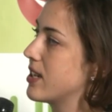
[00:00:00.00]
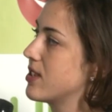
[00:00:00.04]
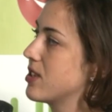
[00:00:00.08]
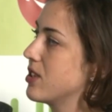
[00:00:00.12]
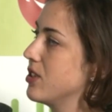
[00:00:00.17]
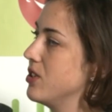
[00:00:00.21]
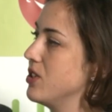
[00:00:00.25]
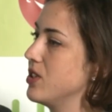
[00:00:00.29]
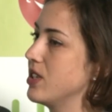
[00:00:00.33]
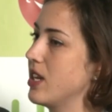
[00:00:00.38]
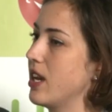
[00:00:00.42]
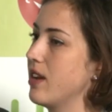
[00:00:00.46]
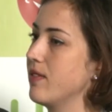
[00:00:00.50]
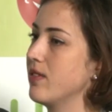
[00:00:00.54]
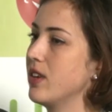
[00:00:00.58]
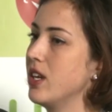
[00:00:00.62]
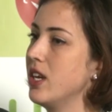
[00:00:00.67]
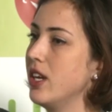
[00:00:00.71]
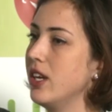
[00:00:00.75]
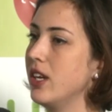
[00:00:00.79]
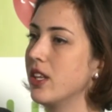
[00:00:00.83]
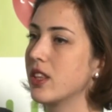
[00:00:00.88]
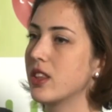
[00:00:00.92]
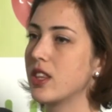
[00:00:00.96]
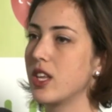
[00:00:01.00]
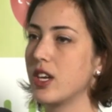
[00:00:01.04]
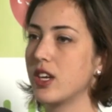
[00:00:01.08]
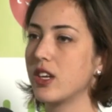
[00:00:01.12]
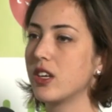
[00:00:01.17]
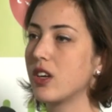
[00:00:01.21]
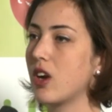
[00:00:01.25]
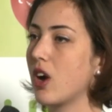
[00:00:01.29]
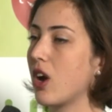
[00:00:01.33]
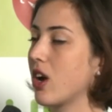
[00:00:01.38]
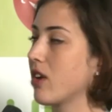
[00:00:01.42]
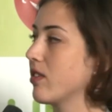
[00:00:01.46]
exclusive.
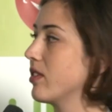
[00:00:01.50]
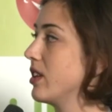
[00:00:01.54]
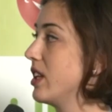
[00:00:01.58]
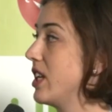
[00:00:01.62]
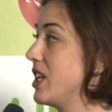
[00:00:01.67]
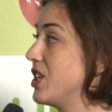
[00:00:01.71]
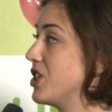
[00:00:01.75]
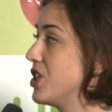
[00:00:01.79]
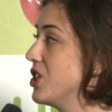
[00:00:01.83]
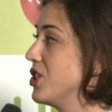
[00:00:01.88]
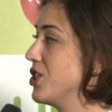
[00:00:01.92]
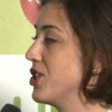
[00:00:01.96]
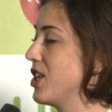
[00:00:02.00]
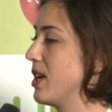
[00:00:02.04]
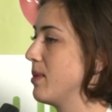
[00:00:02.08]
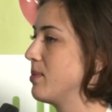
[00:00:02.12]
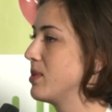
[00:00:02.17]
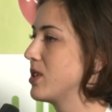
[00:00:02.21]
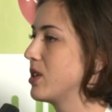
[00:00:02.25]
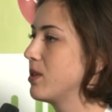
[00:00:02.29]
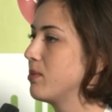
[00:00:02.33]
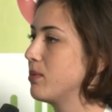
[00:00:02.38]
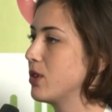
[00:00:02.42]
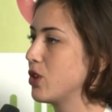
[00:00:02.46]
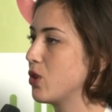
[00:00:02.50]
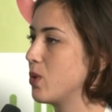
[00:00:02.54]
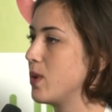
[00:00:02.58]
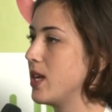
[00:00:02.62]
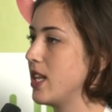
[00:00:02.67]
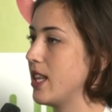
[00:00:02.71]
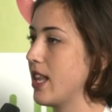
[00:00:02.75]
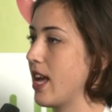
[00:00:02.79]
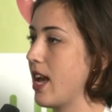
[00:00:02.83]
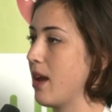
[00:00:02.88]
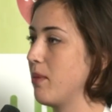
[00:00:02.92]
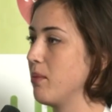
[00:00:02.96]
There are relationships
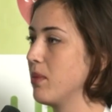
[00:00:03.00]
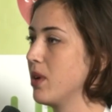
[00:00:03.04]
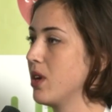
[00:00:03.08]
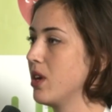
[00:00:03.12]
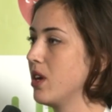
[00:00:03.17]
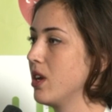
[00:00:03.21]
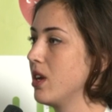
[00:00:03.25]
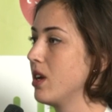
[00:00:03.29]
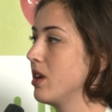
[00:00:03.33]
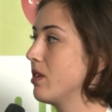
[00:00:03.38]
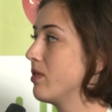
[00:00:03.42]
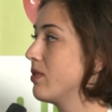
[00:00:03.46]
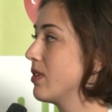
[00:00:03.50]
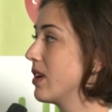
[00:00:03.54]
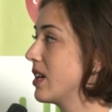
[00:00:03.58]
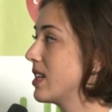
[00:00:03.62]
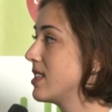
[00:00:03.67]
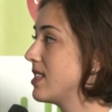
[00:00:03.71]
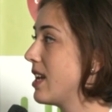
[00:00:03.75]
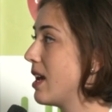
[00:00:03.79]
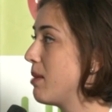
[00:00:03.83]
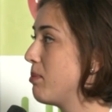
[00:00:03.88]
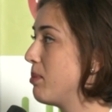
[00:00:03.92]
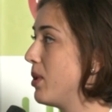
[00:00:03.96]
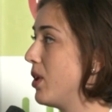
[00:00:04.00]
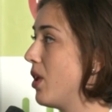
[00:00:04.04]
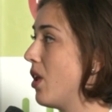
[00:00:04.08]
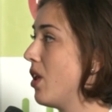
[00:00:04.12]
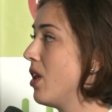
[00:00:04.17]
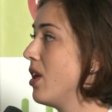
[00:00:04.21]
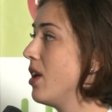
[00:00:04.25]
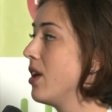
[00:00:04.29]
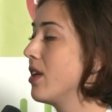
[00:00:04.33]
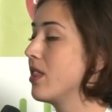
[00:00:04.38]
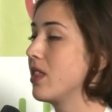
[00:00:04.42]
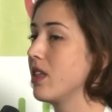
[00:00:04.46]
between them. For
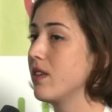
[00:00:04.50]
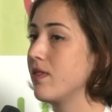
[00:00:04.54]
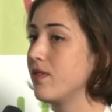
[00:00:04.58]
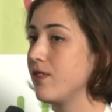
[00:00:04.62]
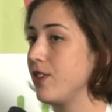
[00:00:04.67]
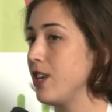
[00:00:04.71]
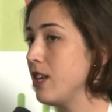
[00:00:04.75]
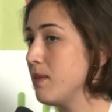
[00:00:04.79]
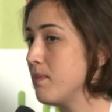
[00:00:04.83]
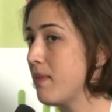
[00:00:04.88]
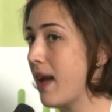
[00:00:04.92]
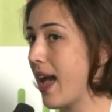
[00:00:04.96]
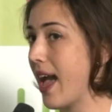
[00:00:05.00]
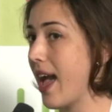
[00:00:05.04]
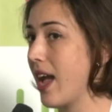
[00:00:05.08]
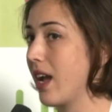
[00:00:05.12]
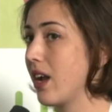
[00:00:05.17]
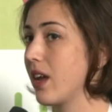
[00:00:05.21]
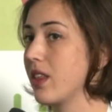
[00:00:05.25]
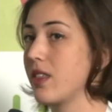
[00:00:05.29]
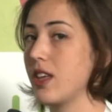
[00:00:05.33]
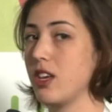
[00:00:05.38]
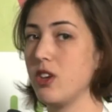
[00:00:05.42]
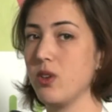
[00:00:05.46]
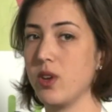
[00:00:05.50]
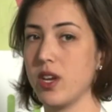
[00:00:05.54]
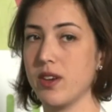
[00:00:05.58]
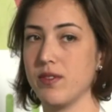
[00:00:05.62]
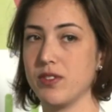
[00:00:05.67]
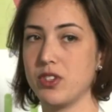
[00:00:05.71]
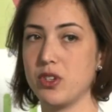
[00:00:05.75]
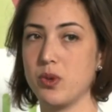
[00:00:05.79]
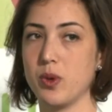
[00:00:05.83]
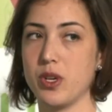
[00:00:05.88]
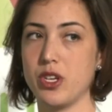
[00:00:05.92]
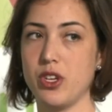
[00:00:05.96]
example, the feedback that you
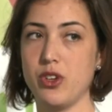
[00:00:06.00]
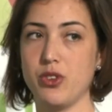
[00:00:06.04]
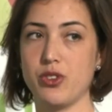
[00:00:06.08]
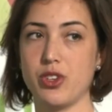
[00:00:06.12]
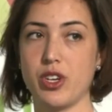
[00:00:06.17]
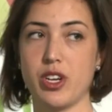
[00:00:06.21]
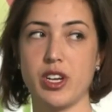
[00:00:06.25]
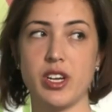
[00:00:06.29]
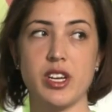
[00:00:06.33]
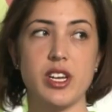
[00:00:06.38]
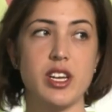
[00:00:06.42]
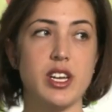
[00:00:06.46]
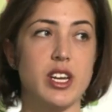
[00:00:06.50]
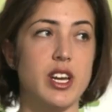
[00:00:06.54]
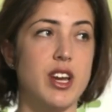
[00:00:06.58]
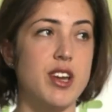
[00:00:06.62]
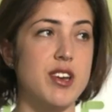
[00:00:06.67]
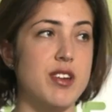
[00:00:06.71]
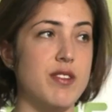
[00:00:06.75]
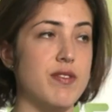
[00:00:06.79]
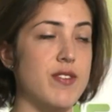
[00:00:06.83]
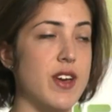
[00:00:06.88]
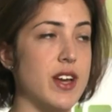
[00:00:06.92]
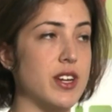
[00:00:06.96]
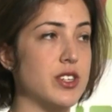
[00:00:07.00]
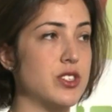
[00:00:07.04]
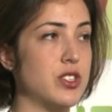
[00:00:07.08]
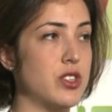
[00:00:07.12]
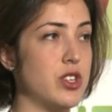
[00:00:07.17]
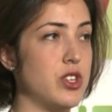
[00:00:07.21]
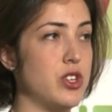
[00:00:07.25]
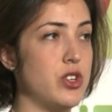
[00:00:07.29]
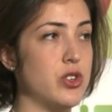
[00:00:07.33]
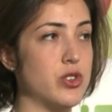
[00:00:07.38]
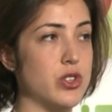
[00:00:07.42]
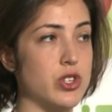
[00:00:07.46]
give to a user can affect
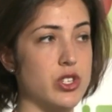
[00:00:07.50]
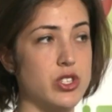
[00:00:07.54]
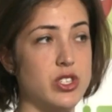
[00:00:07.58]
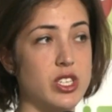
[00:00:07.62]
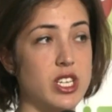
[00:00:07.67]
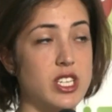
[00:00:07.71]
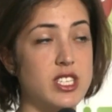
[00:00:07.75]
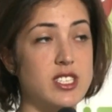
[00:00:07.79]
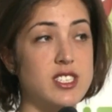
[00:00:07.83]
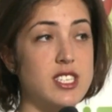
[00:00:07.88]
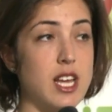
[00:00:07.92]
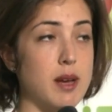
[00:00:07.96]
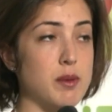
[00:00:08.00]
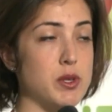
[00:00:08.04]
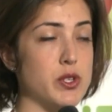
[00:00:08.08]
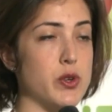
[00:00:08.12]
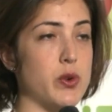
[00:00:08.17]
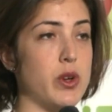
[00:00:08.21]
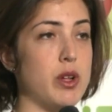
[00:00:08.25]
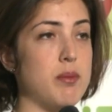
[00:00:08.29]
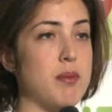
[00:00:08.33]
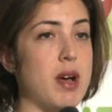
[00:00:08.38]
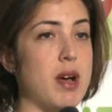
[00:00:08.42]
the user's conceptual